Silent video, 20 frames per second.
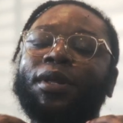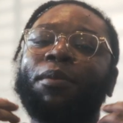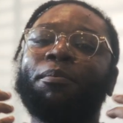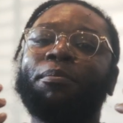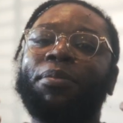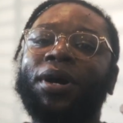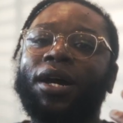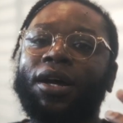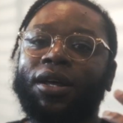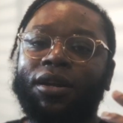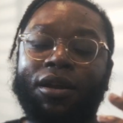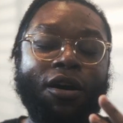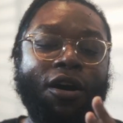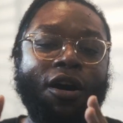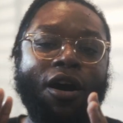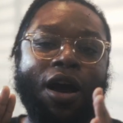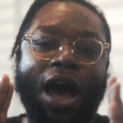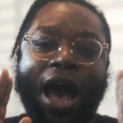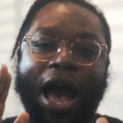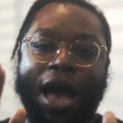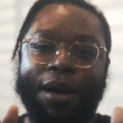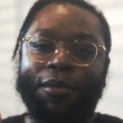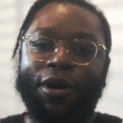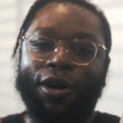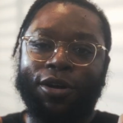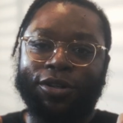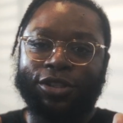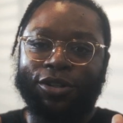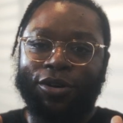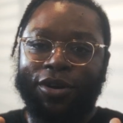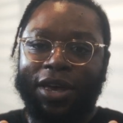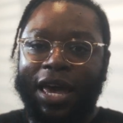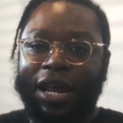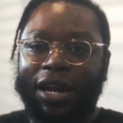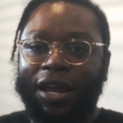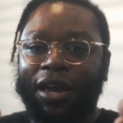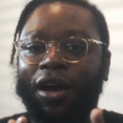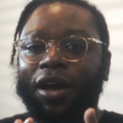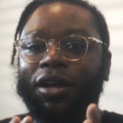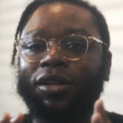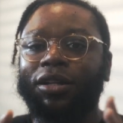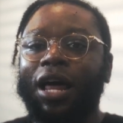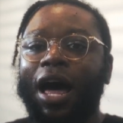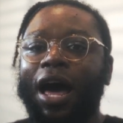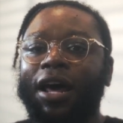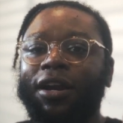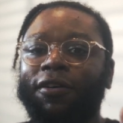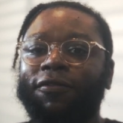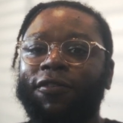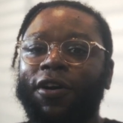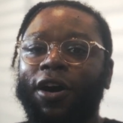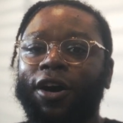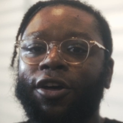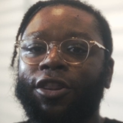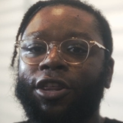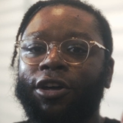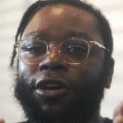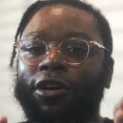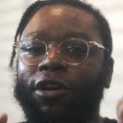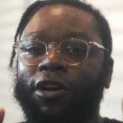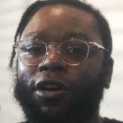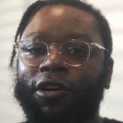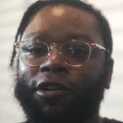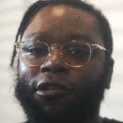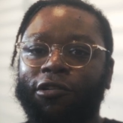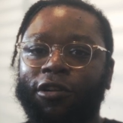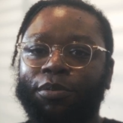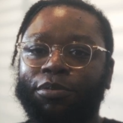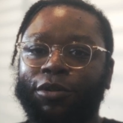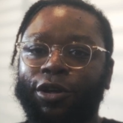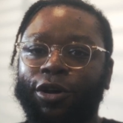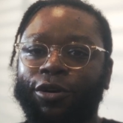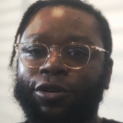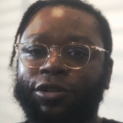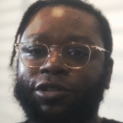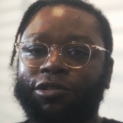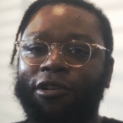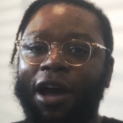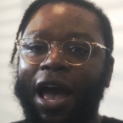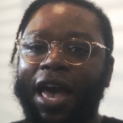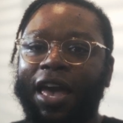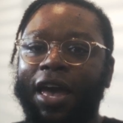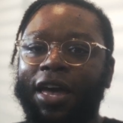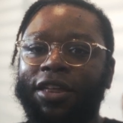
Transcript: but I'm also getting a lot of other cryptos, right?